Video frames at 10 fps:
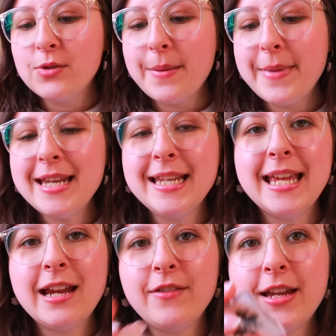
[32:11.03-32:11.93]
So I made a
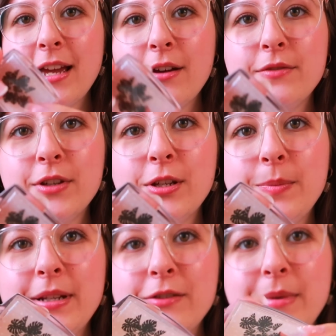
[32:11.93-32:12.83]
keyring out of a
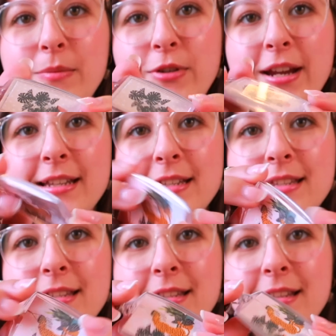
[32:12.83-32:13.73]
couple of my
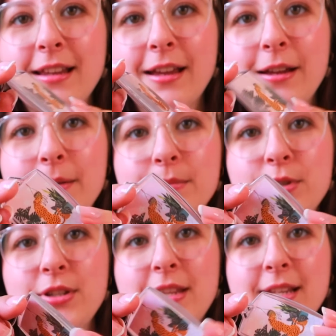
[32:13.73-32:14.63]
prints.
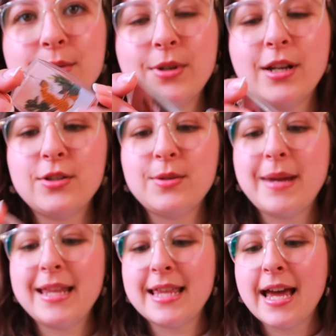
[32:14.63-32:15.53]
Just in this one, I just
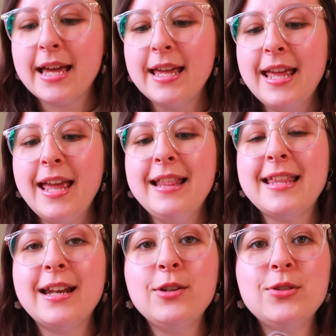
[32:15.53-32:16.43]
made that.
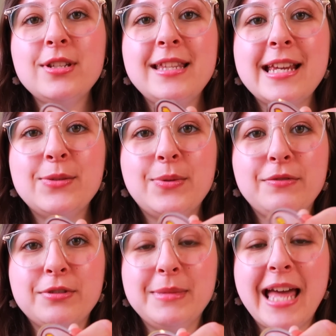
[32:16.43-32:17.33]
Then I ordered this
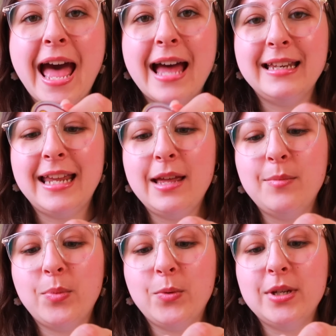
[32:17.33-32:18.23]
one from
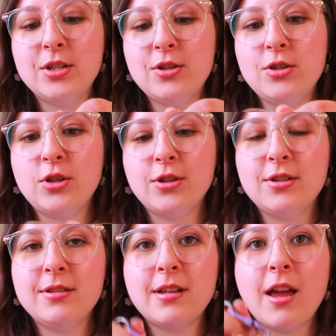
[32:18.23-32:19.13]
Catnip, which is
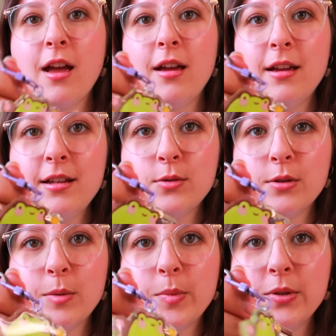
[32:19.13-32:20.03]
just
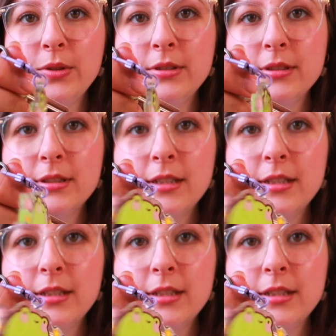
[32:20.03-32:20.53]
adorable.